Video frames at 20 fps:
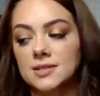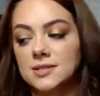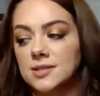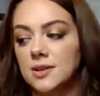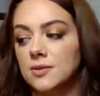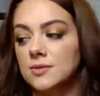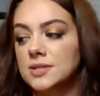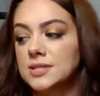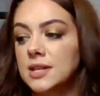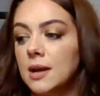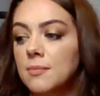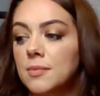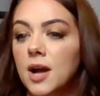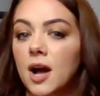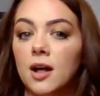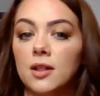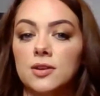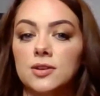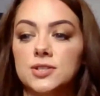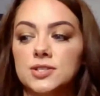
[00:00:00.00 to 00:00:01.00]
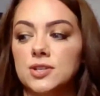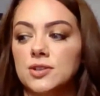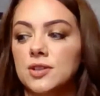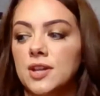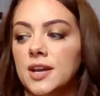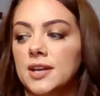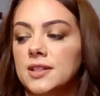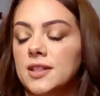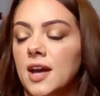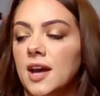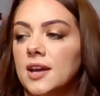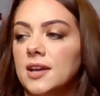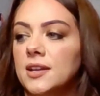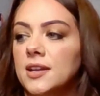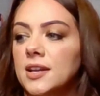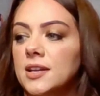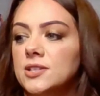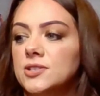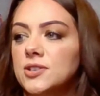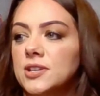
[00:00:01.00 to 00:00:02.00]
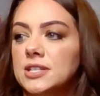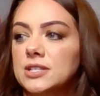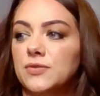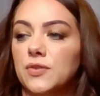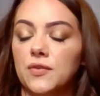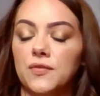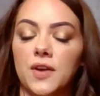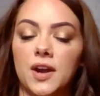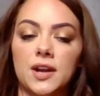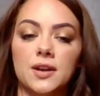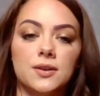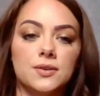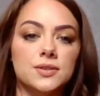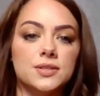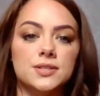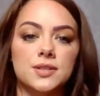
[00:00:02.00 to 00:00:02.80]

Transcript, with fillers: So some colors are like that in heat transfer vinyl.